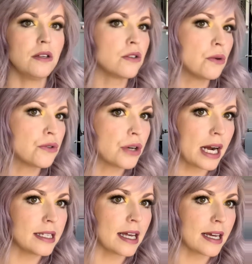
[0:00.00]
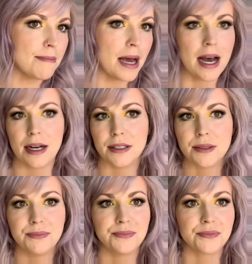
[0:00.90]
So it dries like a
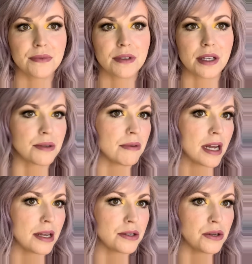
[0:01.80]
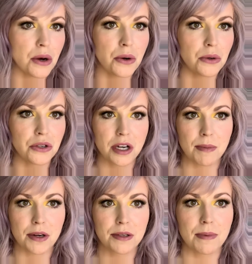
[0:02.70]
matte. This one has no
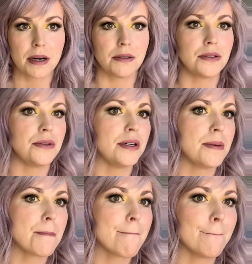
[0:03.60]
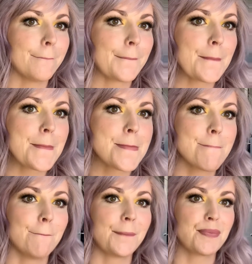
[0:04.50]
shimmer or sparkle to it.
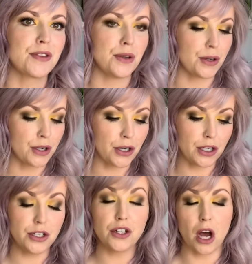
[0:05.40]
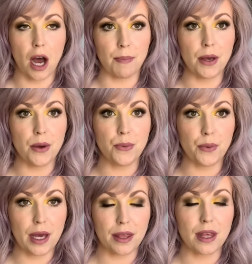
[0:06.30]
So you could top it
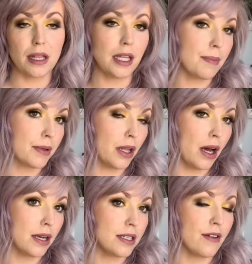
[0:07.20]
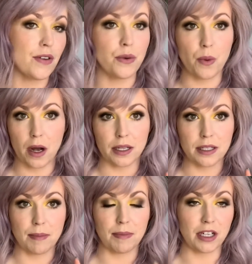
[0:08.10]
with a lip gloss if you wanted
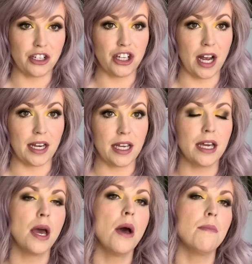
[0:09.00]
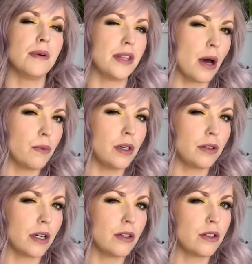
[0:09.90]
something shiny, but that
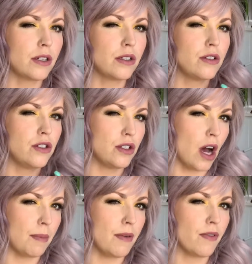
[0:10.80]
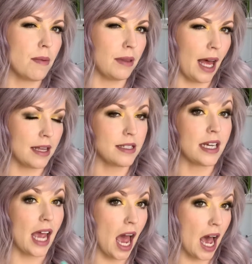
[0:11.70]
will stop it from
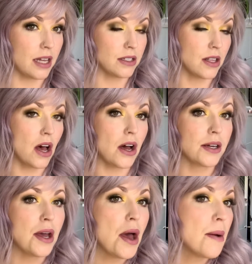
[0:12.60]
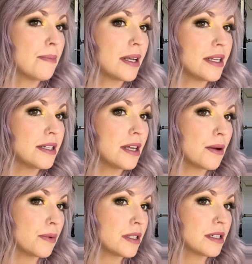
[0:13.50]
lasting as long, but
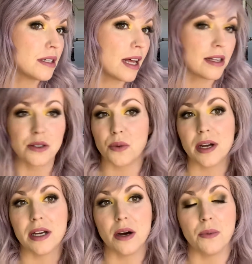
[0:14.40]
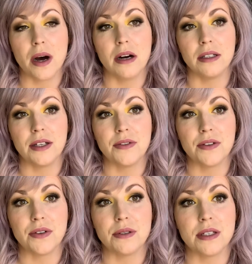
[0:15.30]
it would still last quite a while even
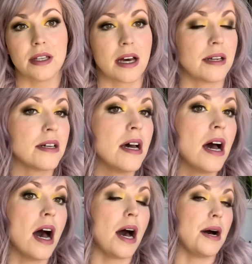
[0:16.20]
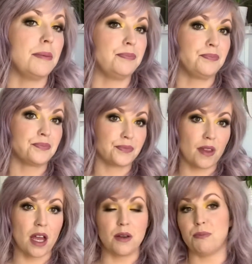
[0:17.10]
if you did that.
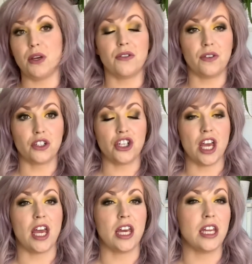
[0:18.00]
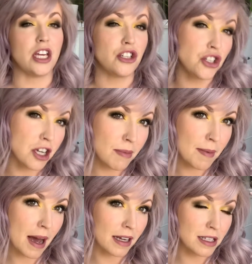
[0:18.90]
Beautiful shade. It should be
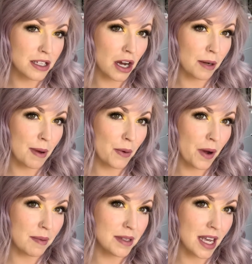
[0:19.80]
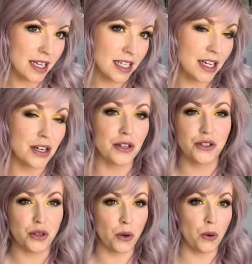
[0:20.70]
back in stock on my website here,
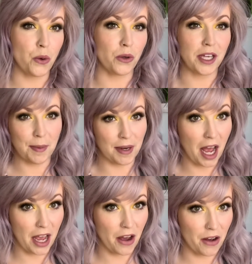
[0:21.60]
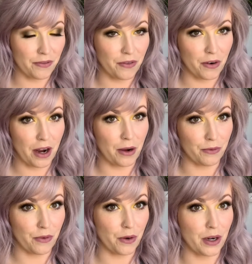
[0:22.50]
so keep an eye
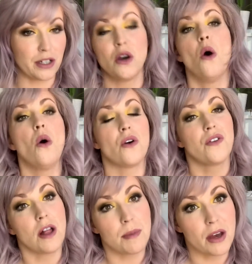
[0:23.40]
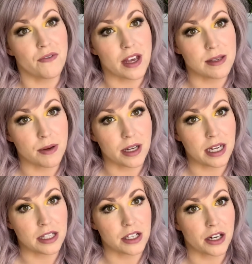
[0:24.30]
out for it, or follow me on Facebook and
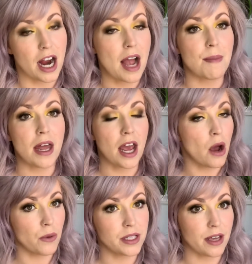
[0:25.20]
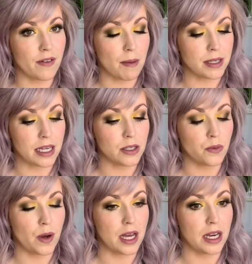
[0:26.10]
Instagram, and I always give updates
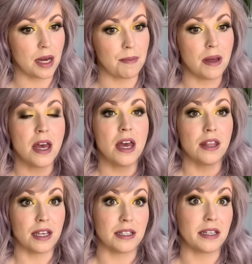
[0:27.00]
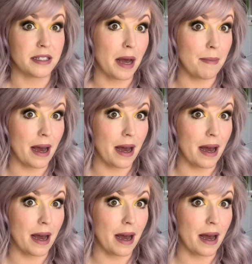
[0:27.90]
when these things come